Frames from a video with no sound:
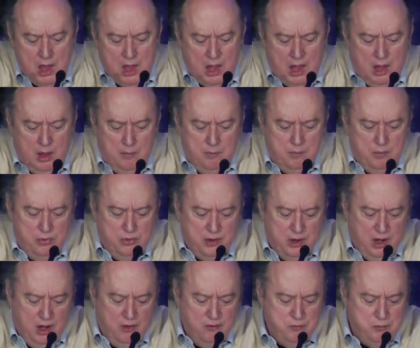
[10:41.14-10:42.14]
Um,
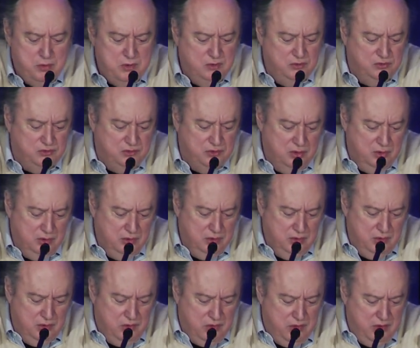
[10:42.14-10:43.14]
there have been
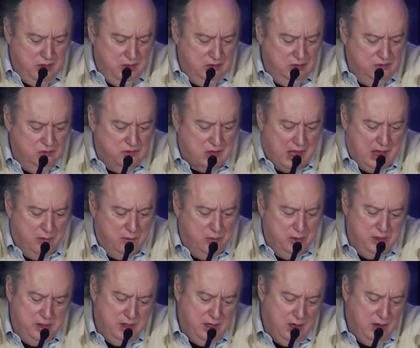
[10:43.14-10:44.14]
certain things I
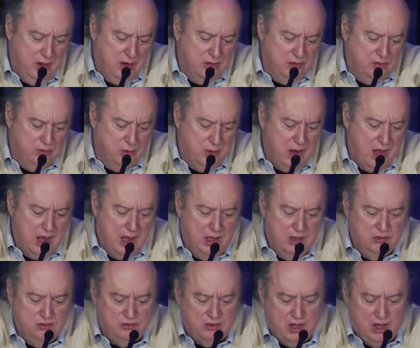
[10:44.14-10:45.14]
would
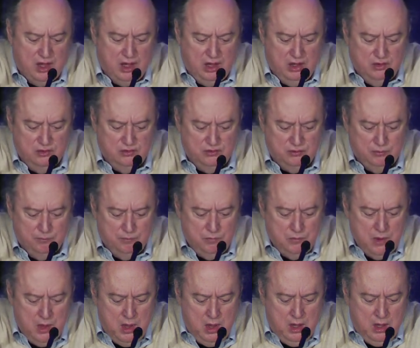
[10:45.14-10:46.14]
characterize as
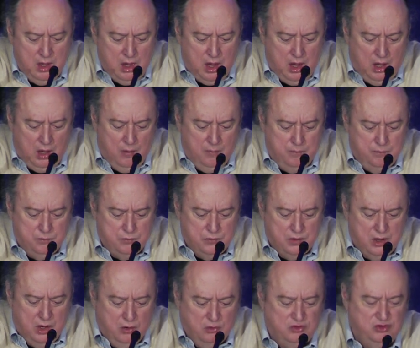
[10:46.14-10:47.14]
um,
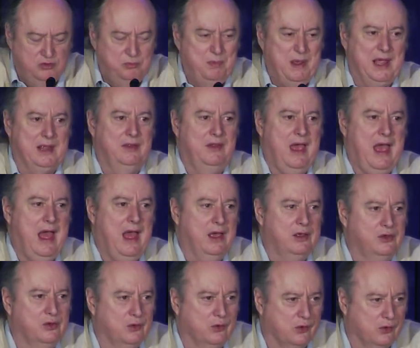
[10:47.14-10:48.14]
you know,
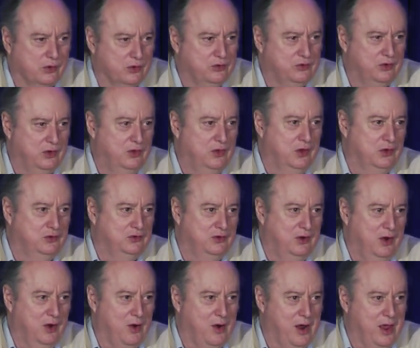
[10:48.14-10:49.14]
spectaculars in this
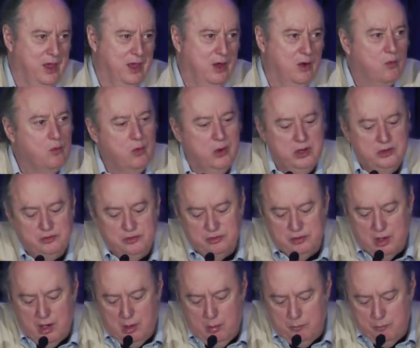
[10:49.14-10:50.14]
area, which
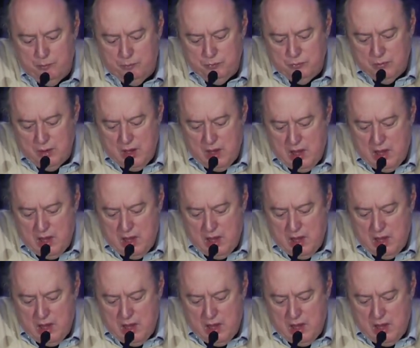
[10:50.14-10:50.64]
um,